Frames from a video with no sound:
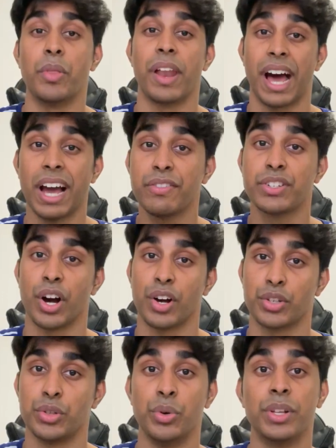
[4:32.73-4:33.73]
that I've
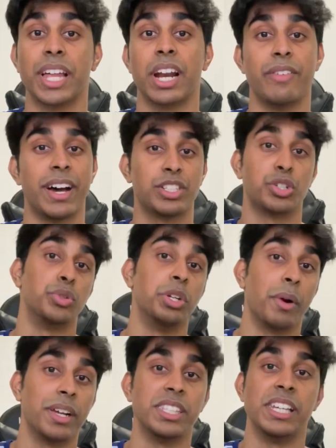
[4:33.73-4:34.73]
talked to that have had to
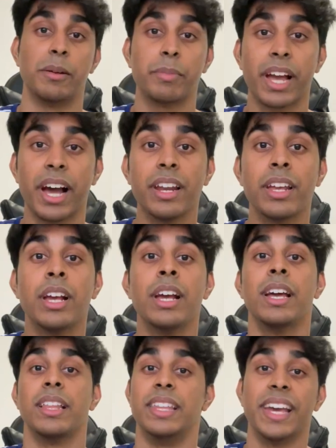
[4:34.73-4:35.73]
rewrite the MCAT,
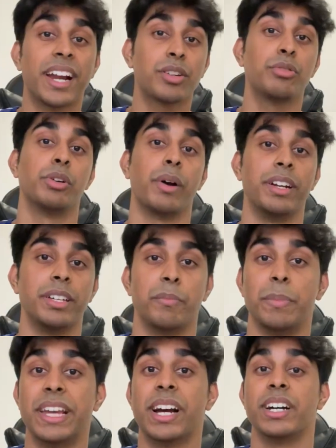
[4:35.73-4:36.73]
they had to rewrite it
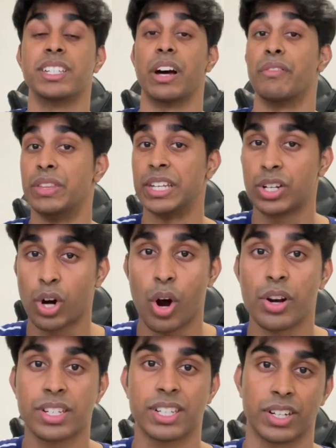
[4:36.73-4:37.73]
because of the
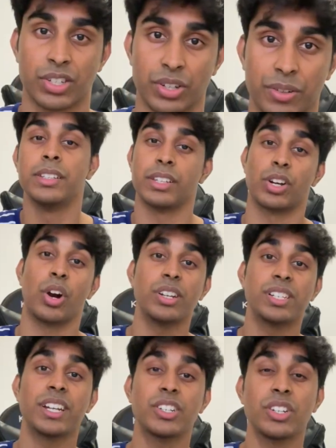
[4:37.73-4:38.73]
CAR section. The CAR
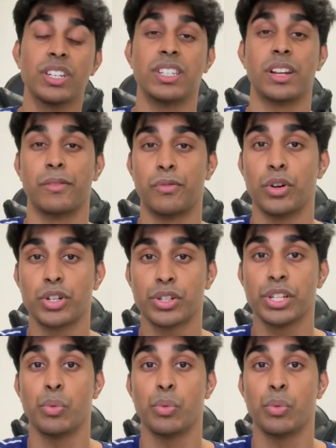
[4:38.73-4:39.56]
section is unfortunately